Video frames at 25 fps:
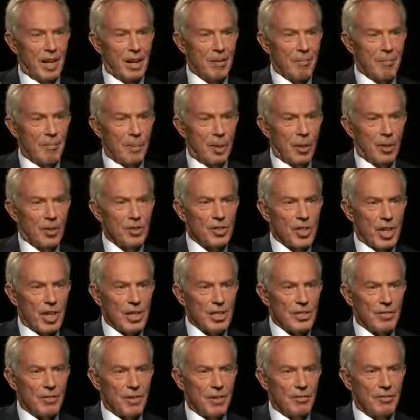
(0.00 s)
I
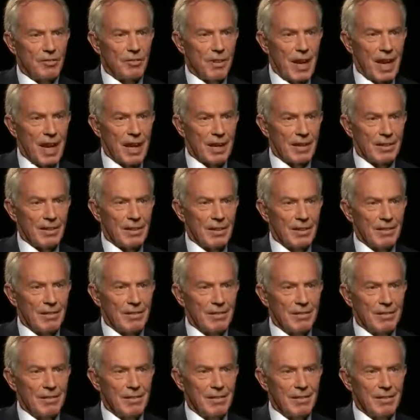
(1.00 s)
apologize for the fact that
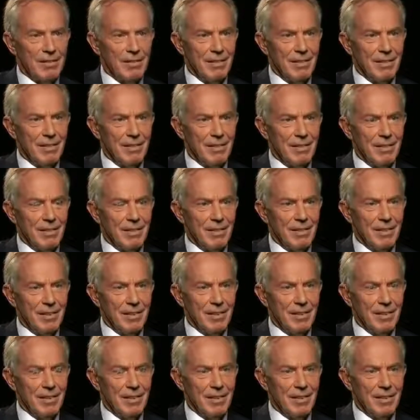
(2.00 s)

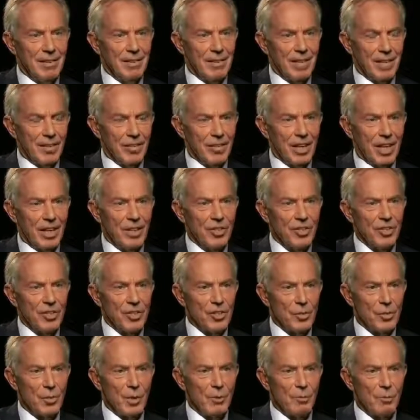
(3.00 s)
the
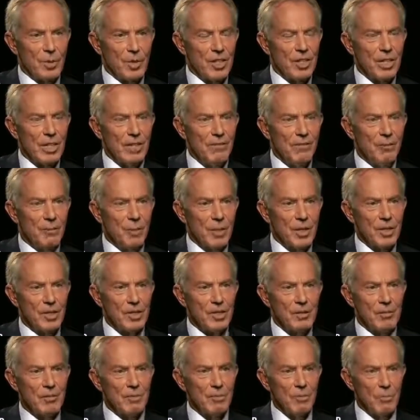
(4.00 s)
intelligence we received
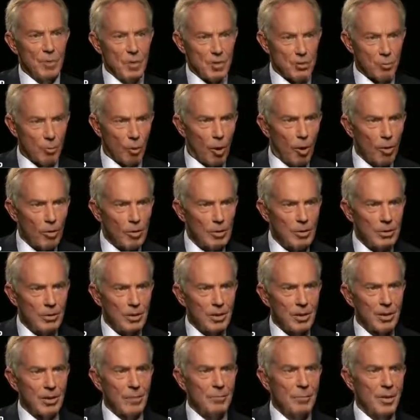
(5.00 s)
was wrong,
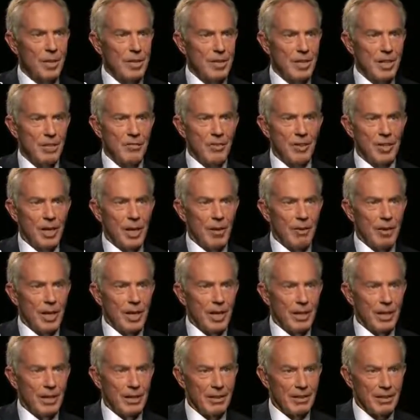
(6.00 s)
because even though
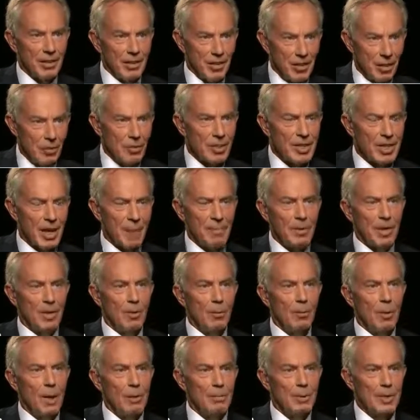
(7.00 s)
he had used
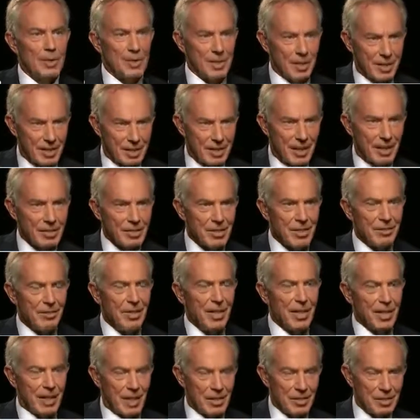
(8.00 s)
chemical weapons
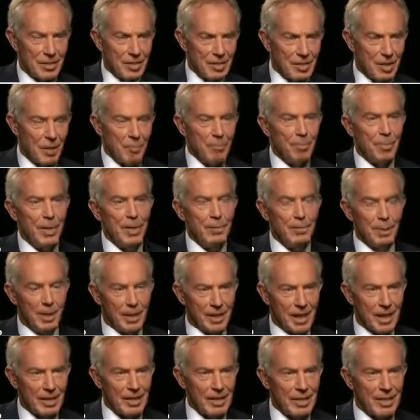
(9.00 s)
extensively against his own people,
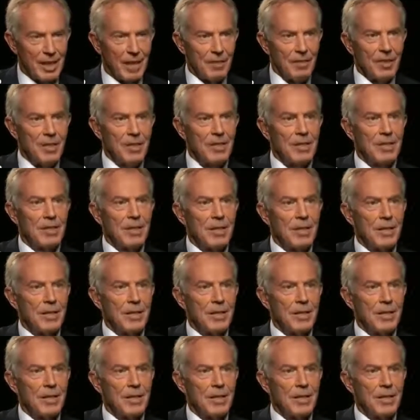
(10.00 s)
against others,